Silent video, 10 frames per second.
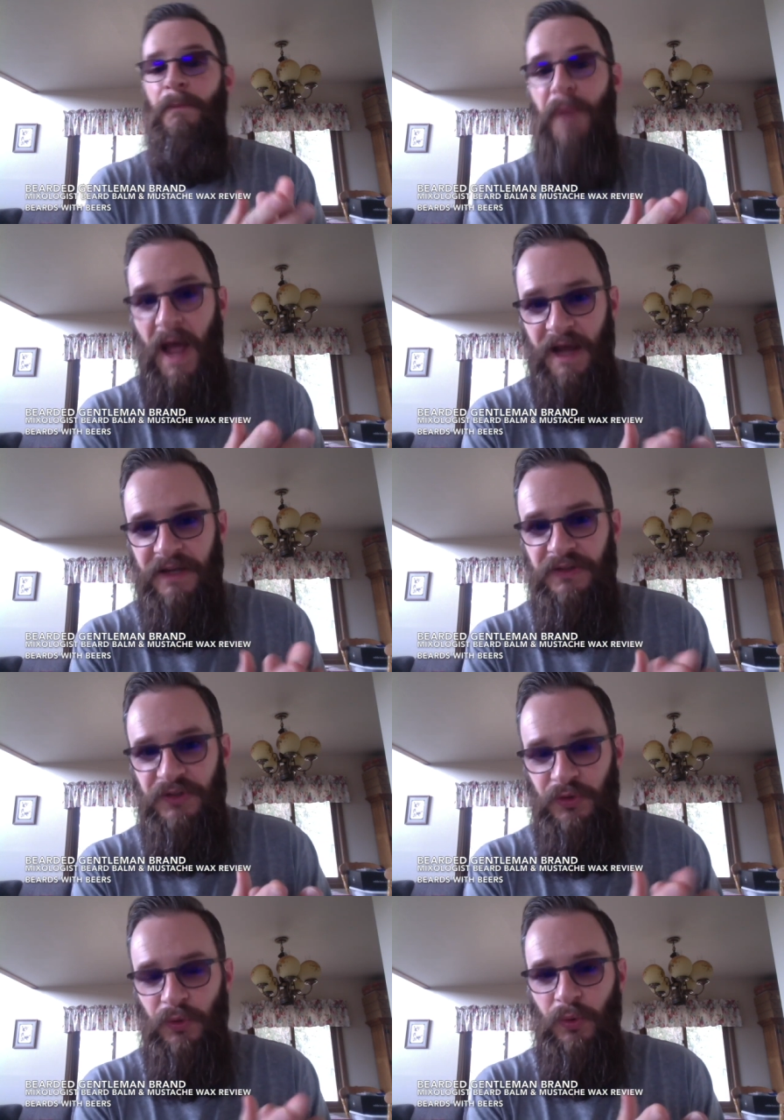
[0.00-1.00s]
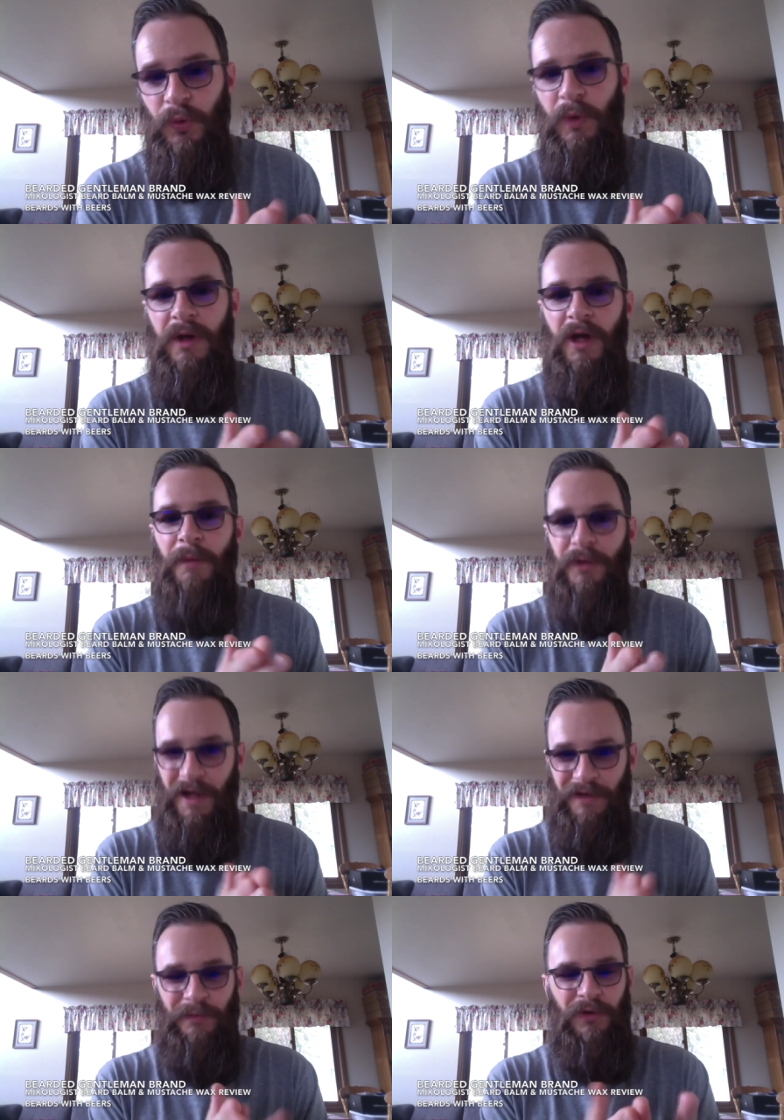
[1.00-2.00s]
Back to
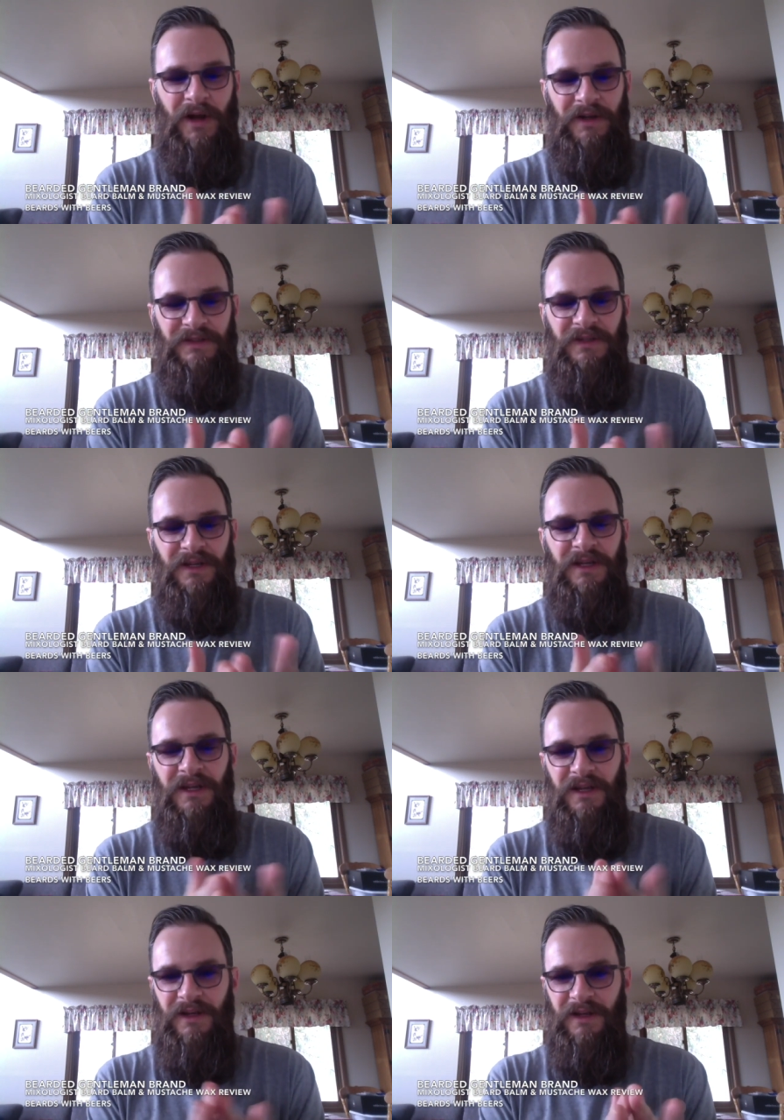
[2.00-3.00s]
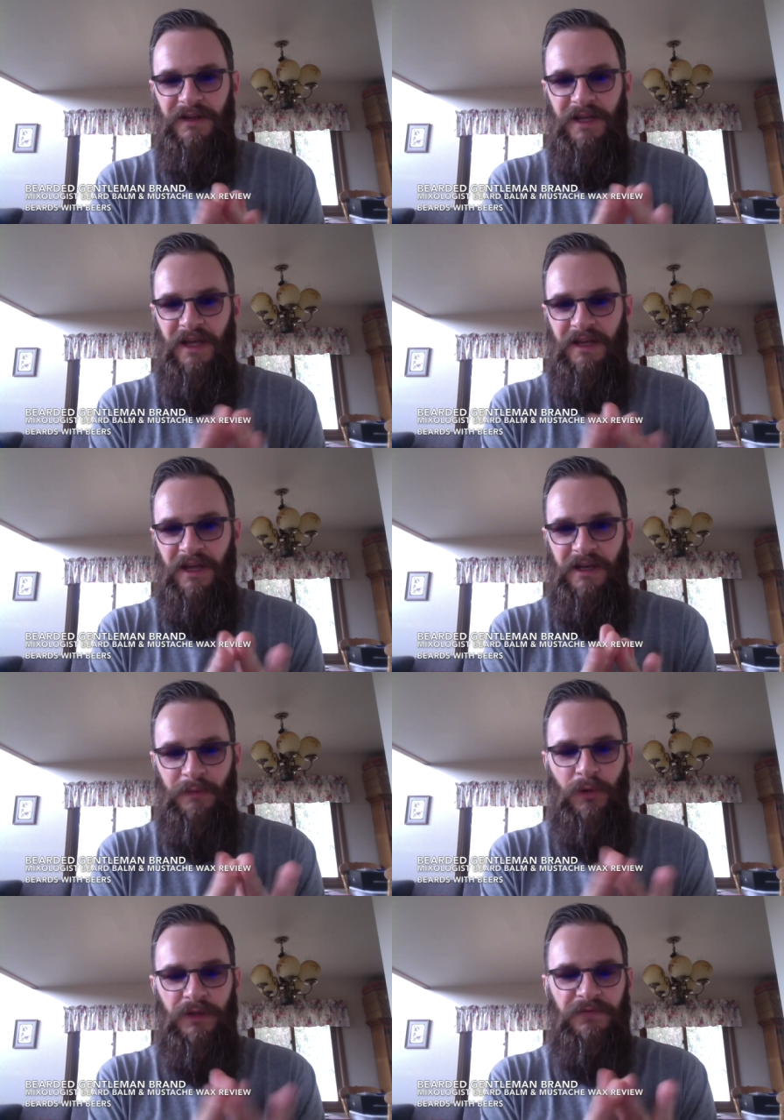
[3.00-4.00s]
applying the product. Okay, again,
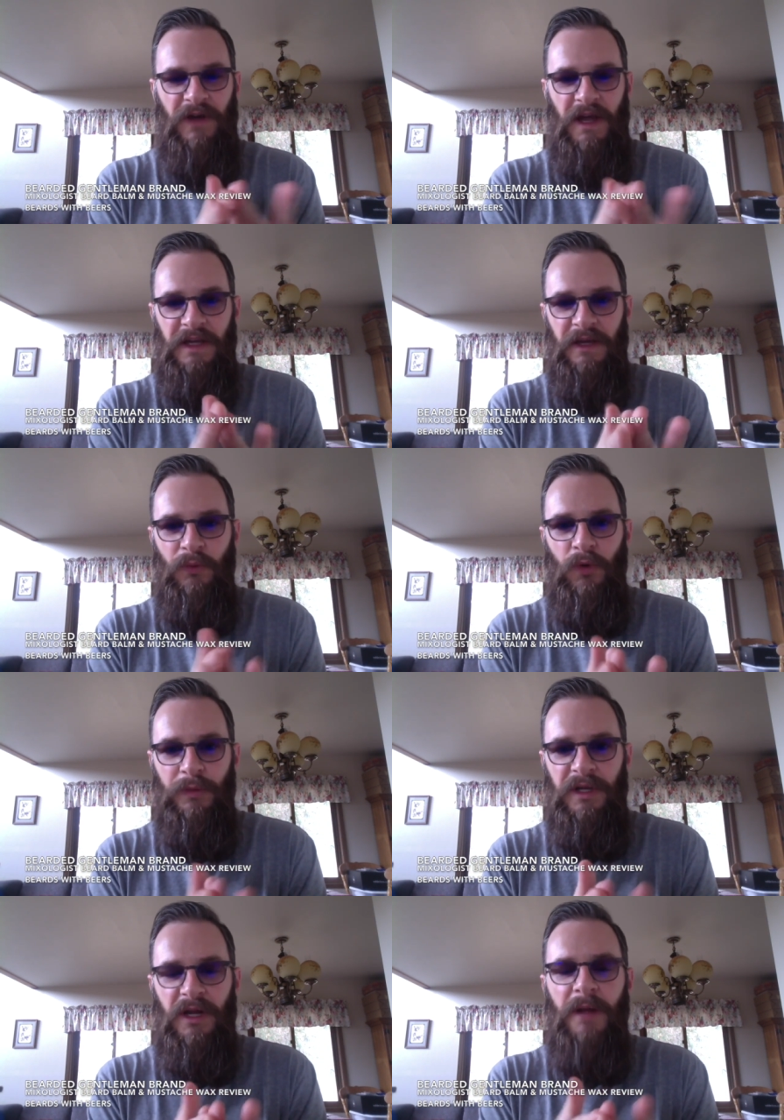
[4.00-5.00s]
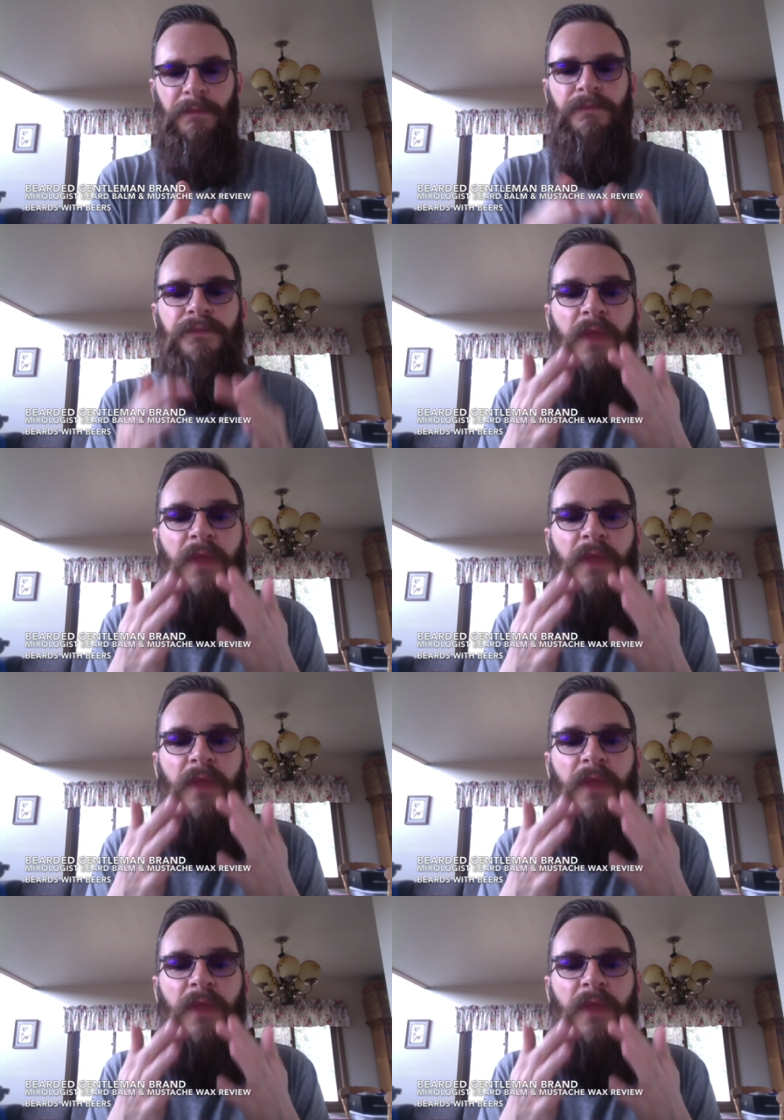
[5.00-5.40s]
emulsifying it, warming it up.